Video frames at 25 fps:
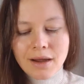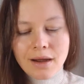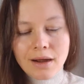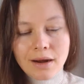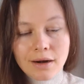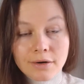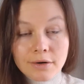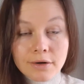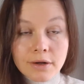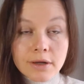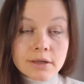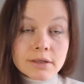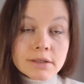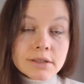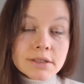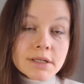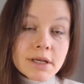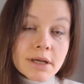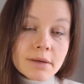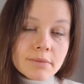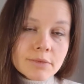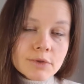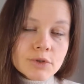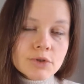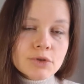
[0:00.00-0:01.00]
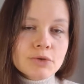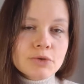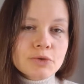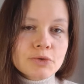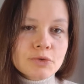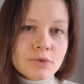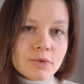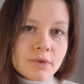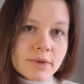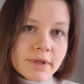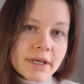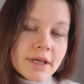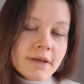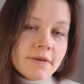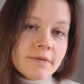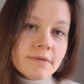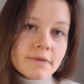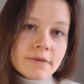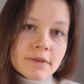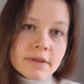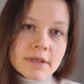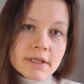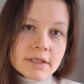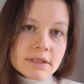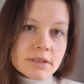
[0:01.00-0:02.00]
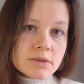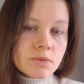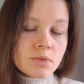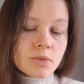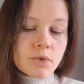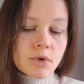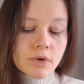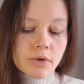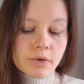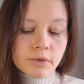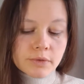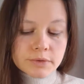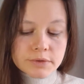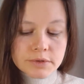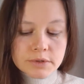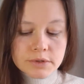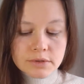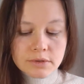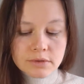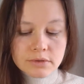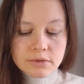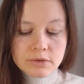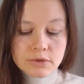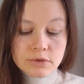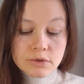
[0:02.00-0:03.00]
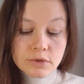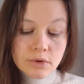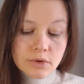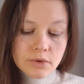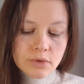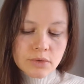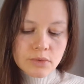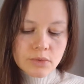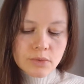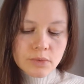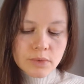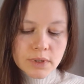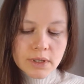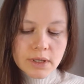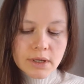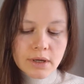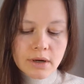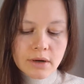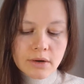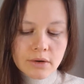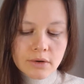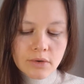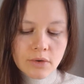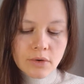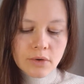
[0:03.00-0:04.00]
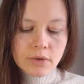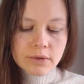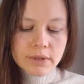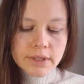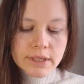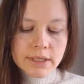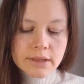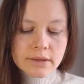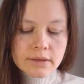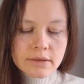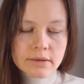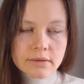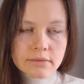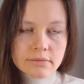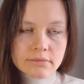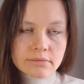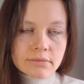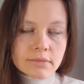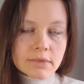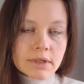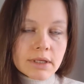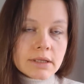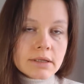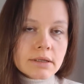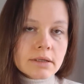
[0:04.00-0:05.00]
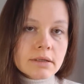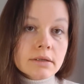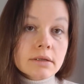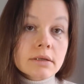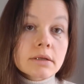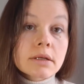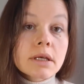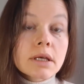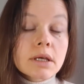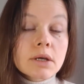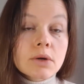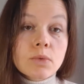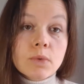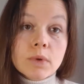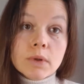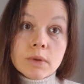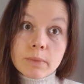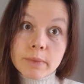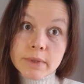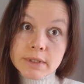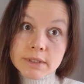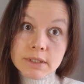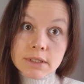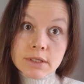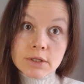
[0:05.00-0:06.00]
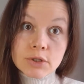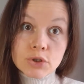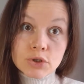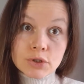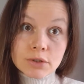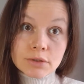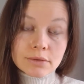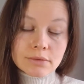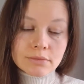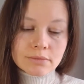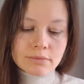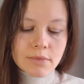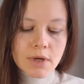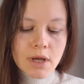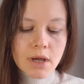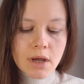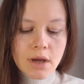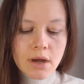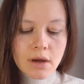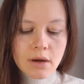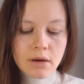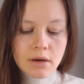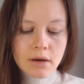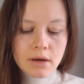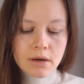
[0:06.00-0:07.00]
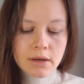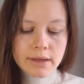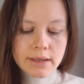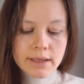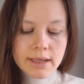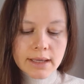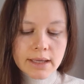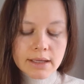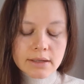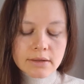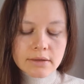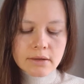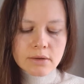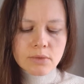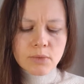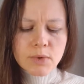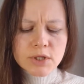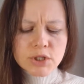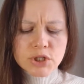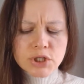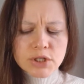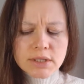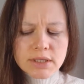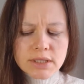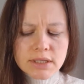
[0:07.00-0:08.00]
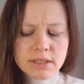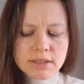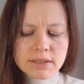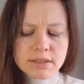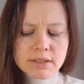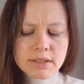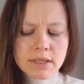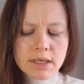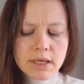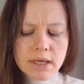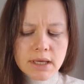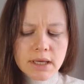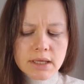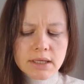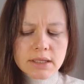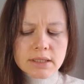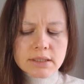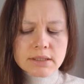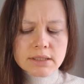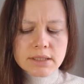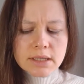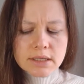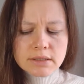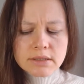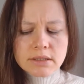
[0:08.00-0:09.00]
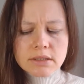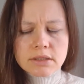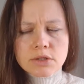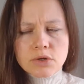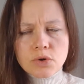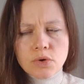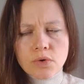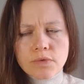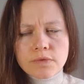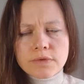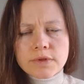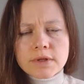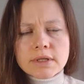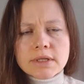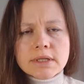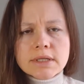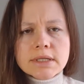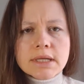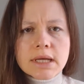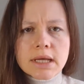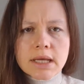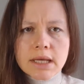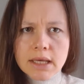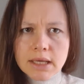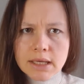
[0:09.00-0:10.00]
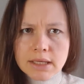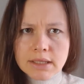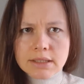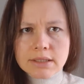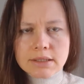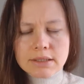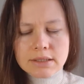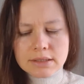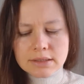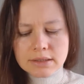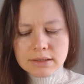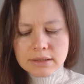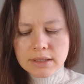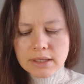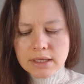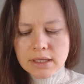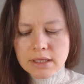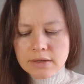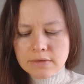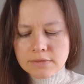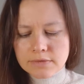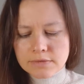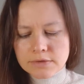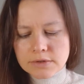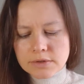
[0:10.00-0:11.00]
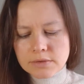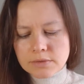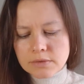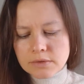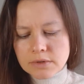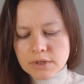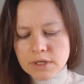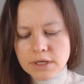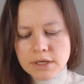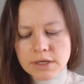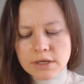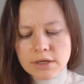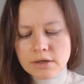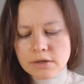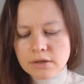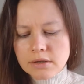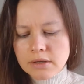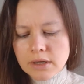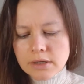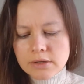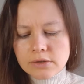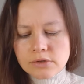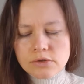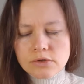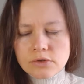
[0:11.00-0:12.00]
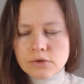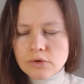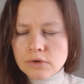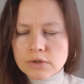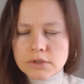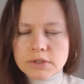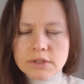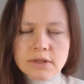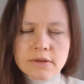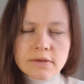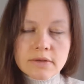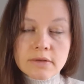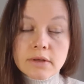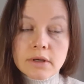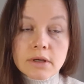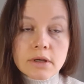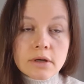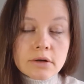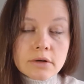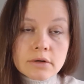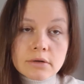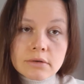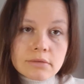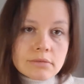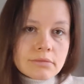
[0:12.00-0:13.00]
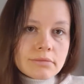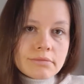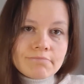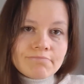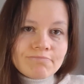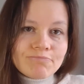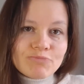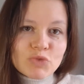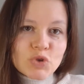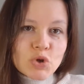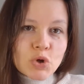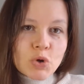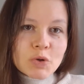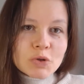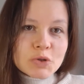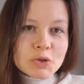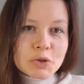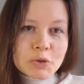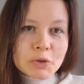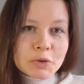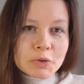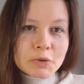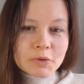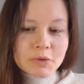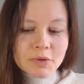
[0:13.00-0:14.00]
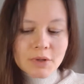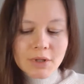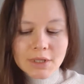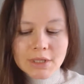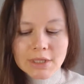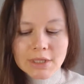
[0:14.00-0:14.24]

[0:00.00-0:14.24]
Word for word: are condemned to leave this world. So, we are all in in an equal position. Uh, and the question is the intensity of the days lived here and not in their total